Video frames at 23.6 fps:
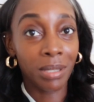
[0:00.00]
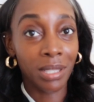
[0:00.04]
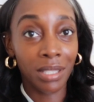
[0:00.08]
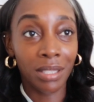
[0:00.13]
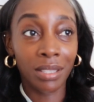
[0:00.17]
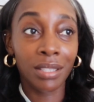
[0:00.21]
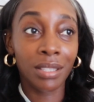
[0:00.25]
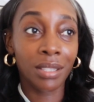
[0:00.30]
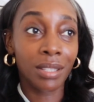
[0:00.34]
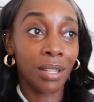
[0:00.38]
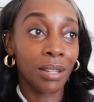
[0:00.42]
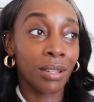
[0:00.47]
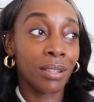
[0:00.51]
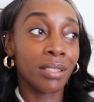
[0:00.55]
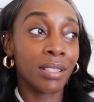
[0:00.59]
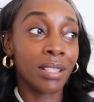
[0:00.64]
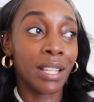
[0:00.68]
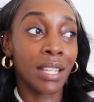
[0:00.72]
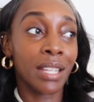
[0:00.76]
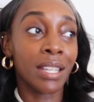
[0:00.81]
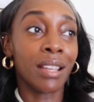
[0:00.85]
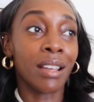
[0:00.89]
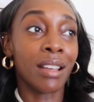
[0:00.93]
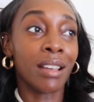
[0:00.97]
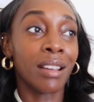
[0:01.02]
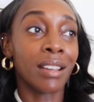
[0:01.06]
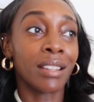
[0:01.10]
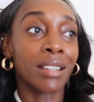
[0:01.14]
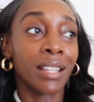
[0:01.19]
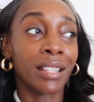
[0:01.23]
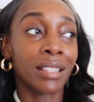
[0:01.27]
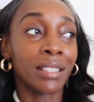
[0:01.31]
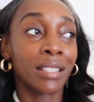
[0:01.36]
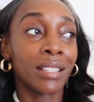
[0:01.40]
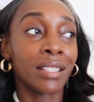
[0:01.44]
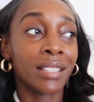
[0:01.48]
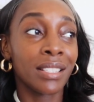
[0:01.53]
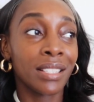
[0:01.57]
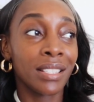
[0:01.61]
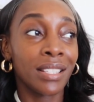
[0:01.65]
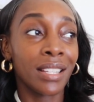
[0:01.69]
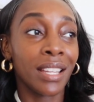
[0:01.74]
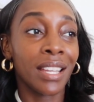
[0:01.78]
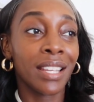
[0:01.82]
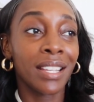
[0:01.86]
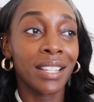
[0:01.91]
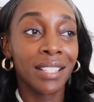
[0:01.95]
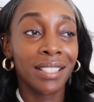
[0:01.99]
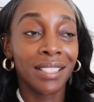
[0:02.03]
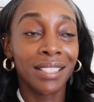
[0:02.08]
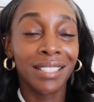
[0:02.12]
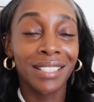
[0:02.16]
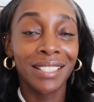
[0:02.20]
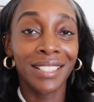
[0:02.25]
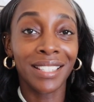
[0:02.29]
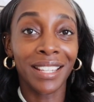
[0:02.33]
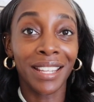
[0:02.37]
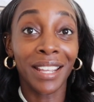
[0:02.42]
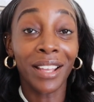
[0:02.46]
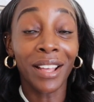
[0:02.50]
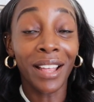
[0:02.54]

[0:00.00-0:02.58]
since Thursday, y'all, and I think today is the day,